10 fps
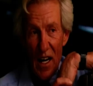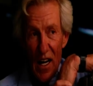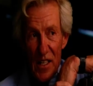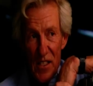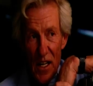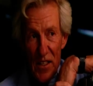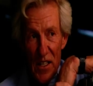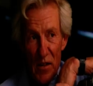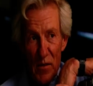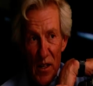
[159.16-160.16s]
I started
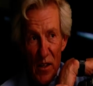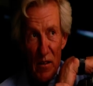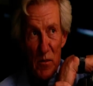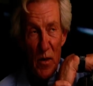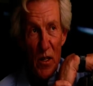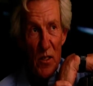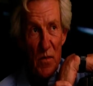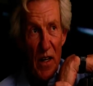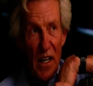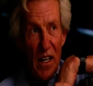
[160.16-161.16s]
taking photographs because
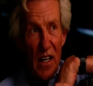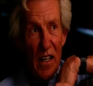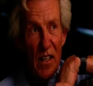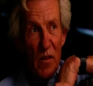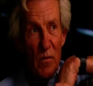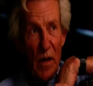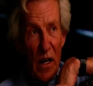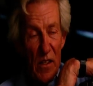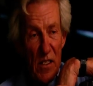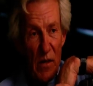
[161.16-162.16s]
my
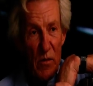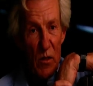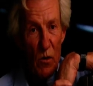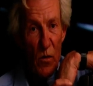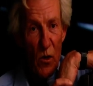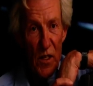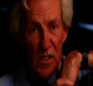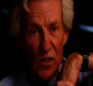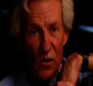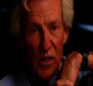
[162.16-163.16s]
parents sent me to a boarding
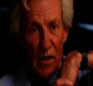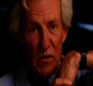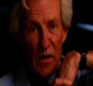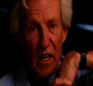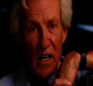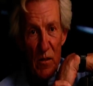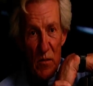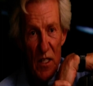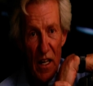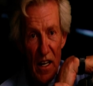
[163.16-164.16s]
school and I was very
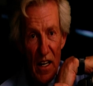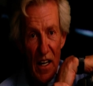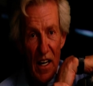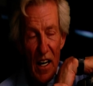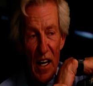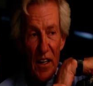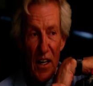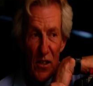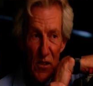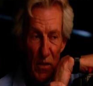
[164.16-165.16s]
homesick. And I
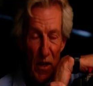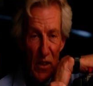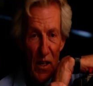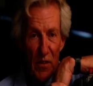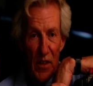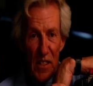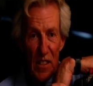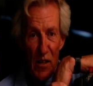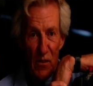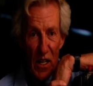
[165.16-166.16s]
used to photograph things
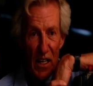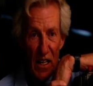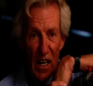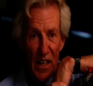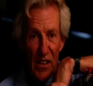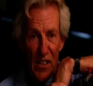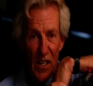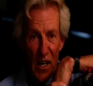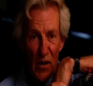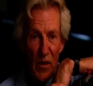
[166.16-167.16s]
I really liked at
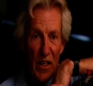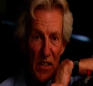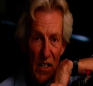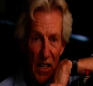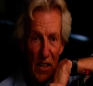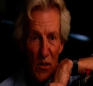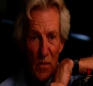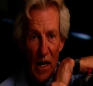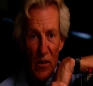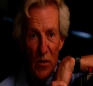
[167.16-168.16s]
home and then take those
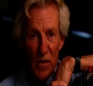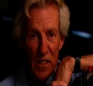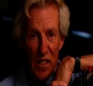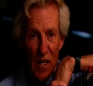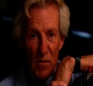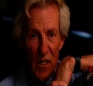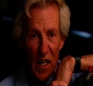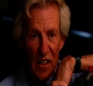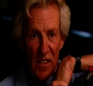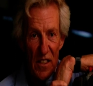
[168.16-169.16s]
back with me as
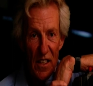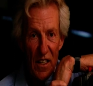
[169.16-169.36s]
keepsakes.